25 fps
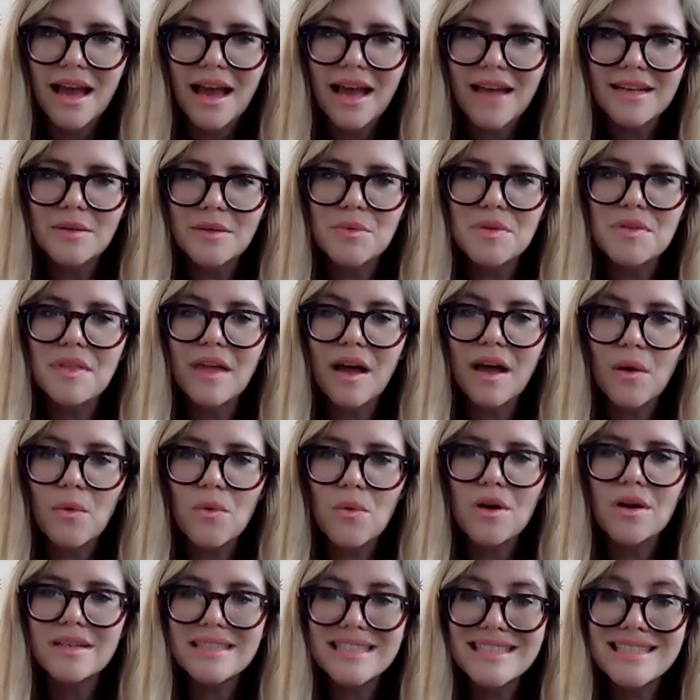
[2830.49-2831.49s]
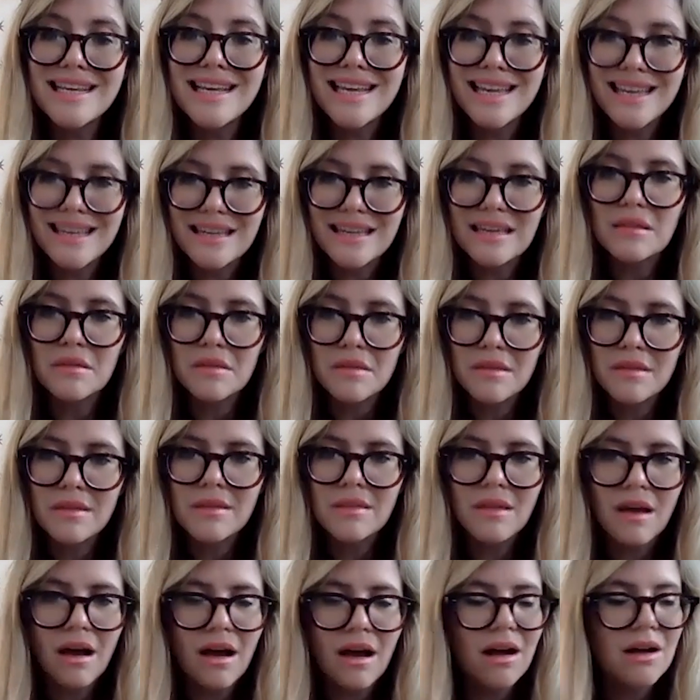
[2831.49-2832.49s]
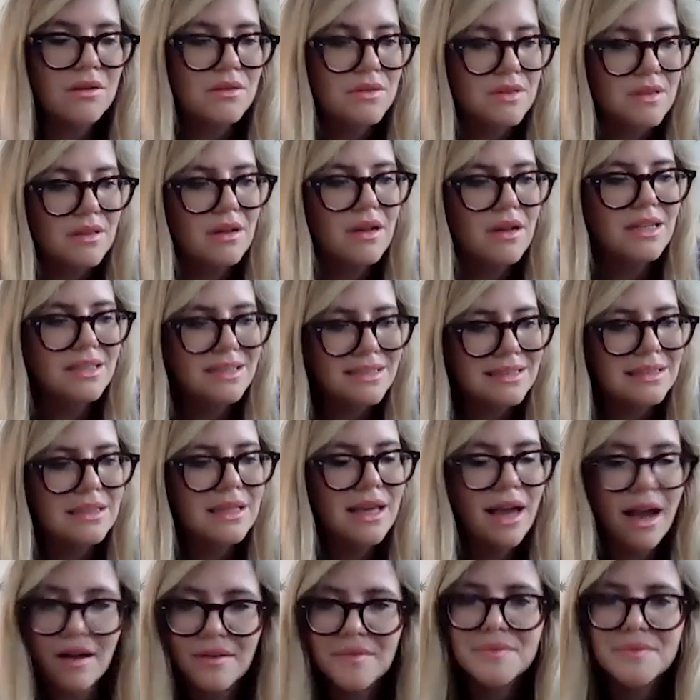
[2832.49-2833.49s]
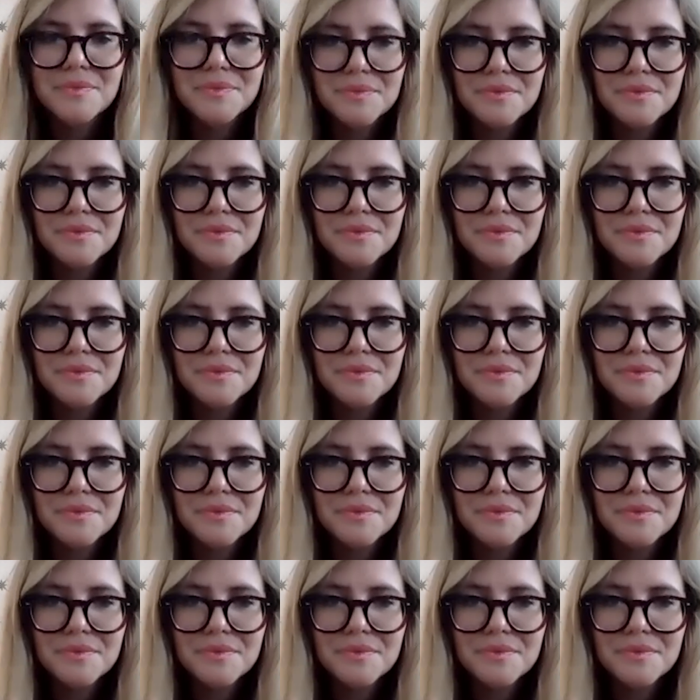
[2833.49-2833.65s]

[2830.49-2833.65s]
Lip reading: And it was that word teeth that I was like, yeah,